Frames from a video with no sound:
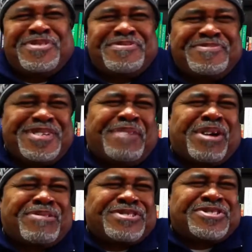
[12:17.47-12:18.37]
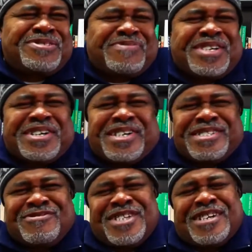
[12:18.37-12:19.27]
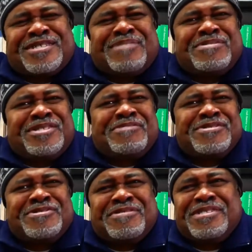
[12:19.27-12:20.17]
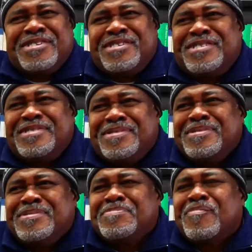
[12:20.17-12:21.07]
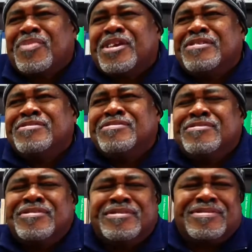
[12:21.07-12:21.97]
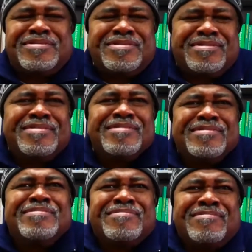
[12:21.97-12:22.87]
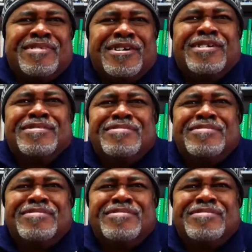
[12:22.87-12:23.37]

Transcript: But not by myself, not not no Jolly Stompers yeah, territory. Yeah, yeah, they used to wear colors. Yeah, so absolutely. they could right.